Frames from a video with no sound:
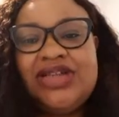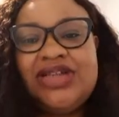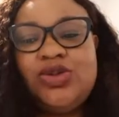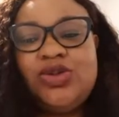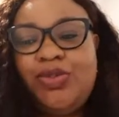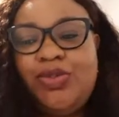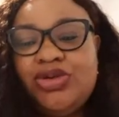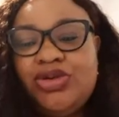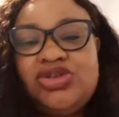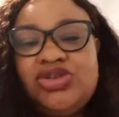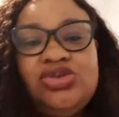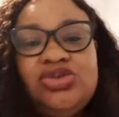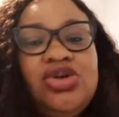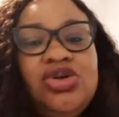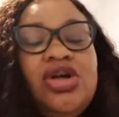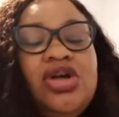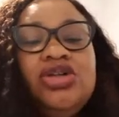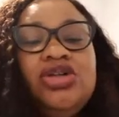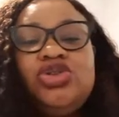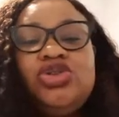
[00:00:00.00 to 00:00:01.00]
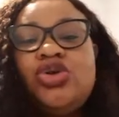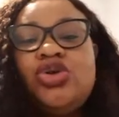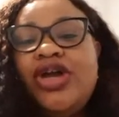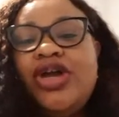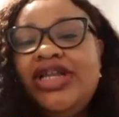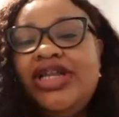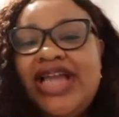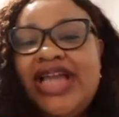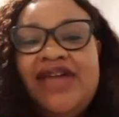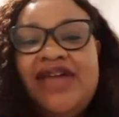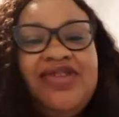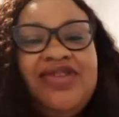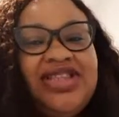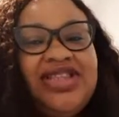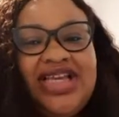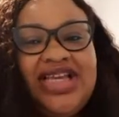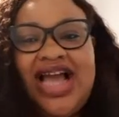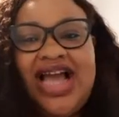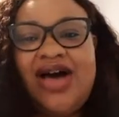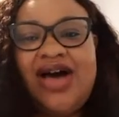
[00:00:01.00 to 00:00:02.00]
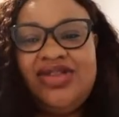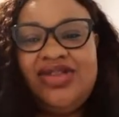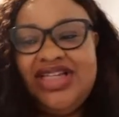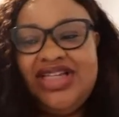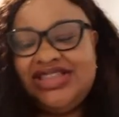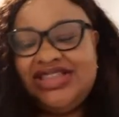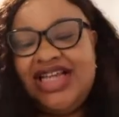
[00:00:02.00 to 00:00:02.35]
as opposed to throwing everything out there,